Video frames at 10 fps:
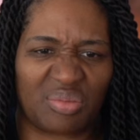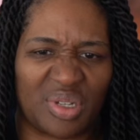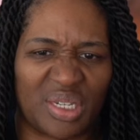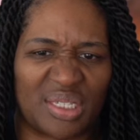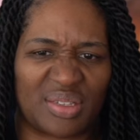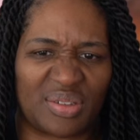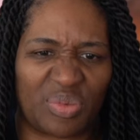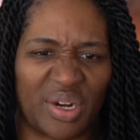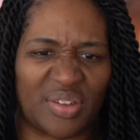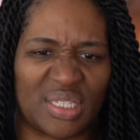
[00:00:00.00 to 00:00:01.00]
What is this?
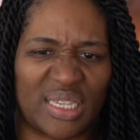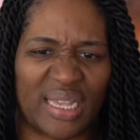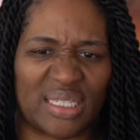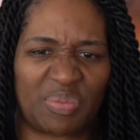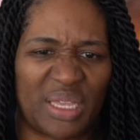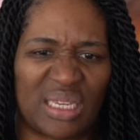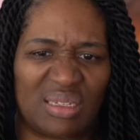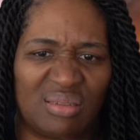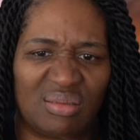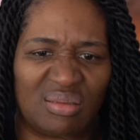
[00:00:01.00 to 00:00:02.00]
Where has his hands
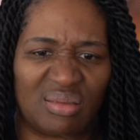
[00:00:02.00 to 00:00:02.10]
been?